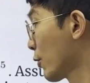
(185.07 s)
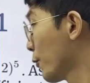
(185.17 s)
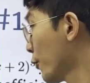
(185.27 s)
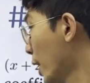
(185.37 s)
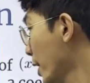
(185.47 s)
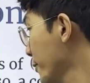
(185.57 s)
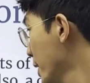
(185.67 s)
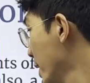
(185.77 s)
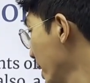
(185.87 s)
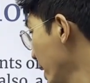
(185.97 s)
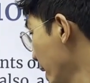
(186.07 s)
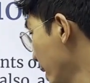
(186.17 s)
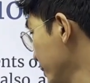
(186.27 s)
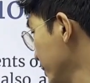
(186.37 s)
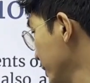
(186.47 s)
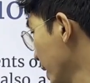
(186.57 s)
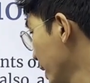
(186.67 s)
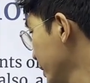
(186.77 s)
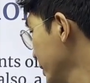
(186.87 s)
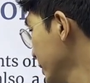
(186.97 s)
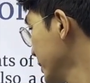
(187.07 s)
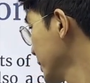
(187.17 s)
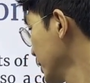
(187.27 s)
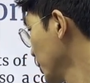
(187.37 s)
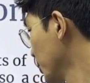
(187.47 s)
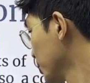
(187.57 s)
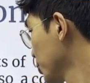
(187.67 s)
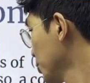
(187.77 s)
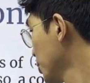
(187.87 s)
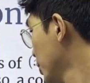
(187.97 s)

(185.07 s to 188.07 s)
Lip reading: of 5, and that is equal to